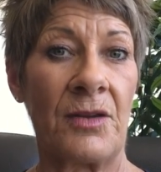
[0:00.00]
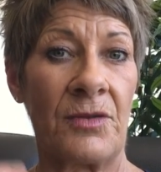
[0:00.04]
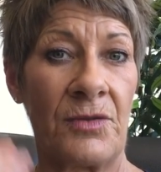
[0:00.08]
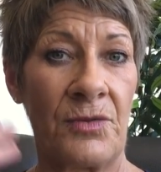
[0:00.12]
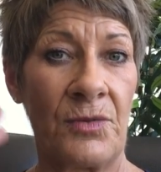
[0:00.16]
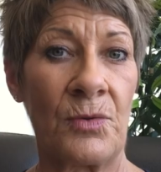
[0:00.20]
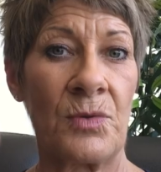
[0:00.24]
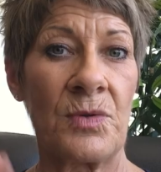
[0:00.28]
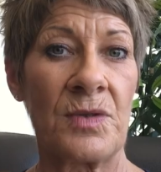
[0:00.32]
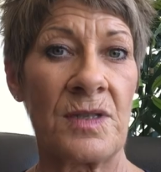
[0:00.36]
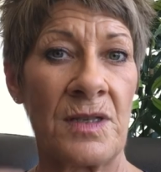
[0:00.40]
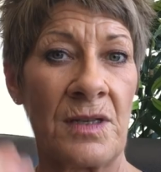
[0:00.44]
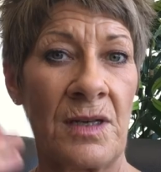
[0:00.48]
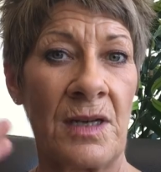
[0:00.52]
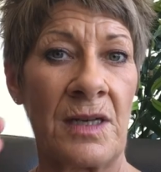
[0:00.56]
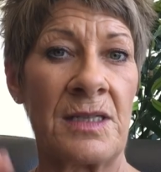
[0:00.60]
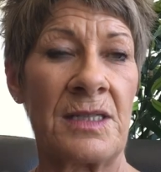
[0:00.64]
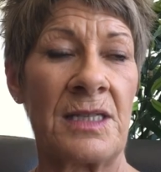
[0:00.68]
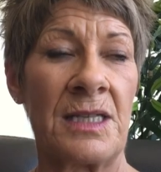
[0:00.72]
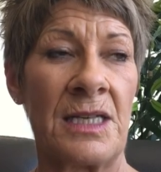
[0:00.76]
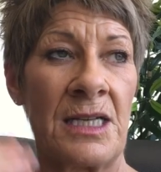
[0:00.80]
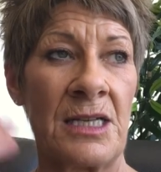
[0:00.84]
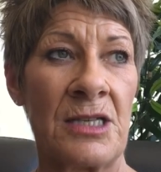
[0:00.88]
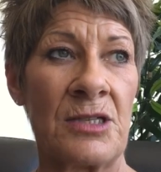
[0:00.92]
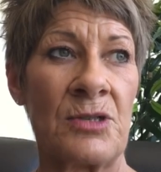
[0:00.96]
thoughts and
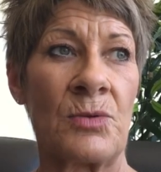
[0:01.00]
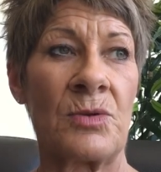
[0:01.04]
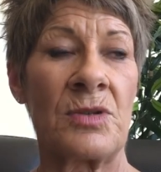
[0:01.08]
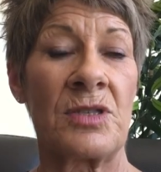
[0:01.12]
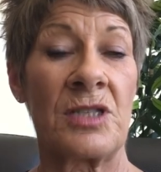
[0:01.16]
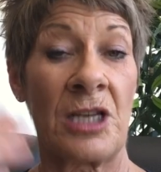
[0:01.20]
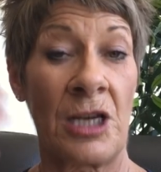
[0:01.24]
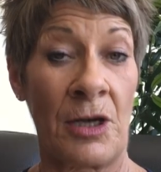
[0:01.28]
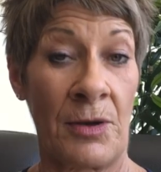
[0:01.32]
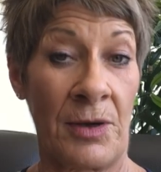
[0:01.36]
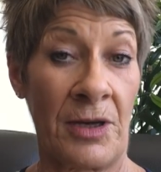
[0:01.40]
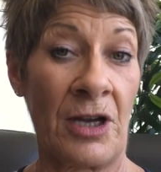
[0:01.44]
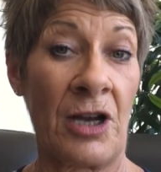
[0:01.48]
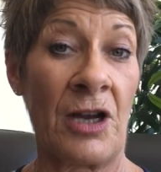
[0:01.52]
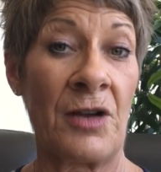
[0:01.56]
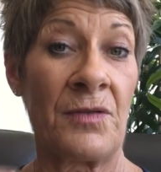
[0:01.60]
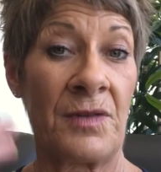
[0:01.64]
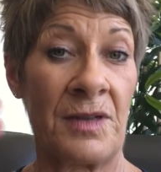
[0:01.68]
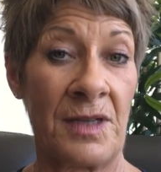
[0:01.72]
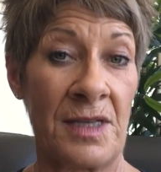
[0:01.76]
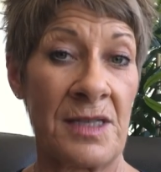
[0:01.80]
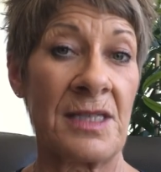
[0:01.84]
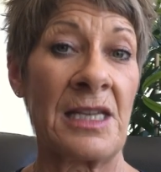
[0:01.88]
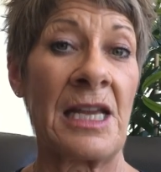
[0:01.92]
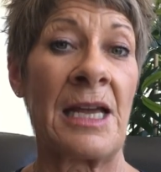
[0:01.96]
ideas or it's going over
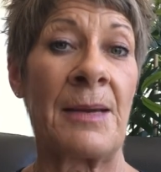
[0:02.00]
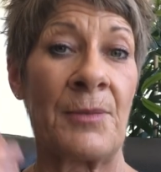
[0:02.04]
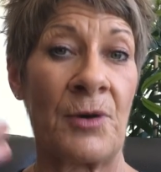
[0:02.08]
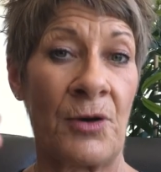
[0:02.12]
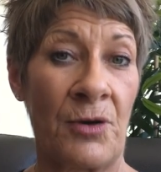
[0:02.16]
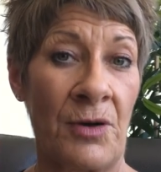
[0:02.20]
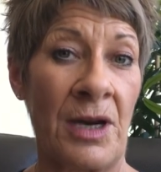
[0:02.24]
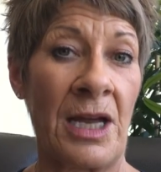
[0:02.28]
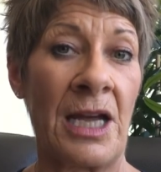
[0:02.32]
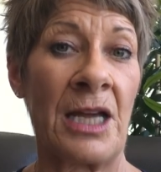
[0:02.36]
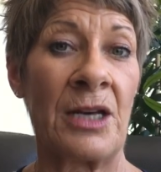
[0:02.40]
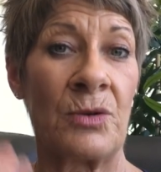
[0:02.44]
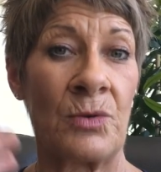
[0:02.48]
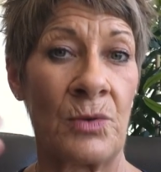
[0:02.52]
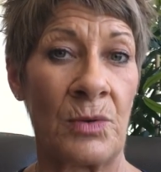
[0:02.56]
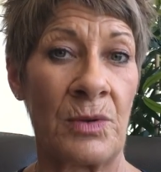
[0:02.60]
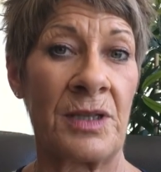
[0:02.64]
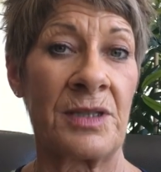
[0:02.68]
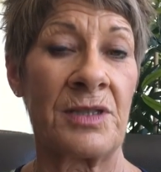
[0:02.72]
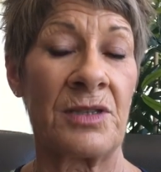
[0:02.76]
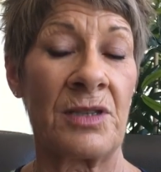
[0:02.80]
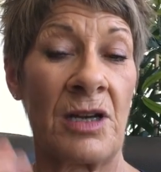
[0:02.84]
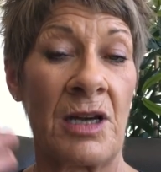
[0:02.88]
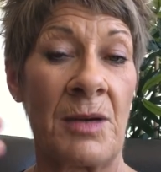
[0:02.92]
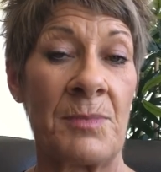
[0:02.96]
the same ground all the
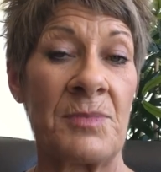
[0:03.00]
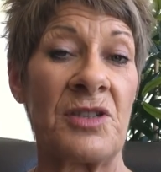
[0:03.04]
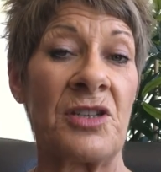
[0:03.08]
time.